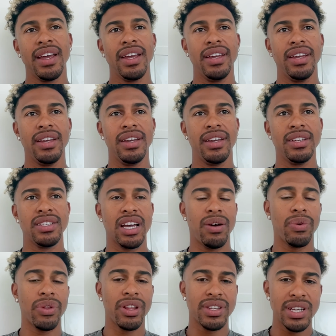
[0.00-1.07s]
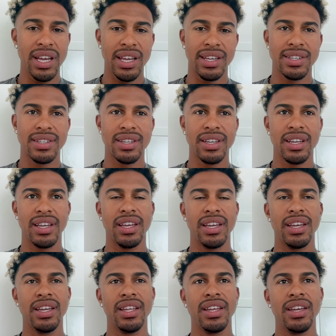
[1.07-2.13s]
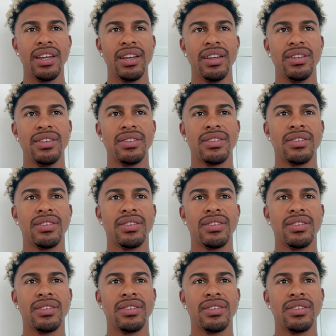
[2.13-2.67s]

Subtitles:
he's got what it takes. And he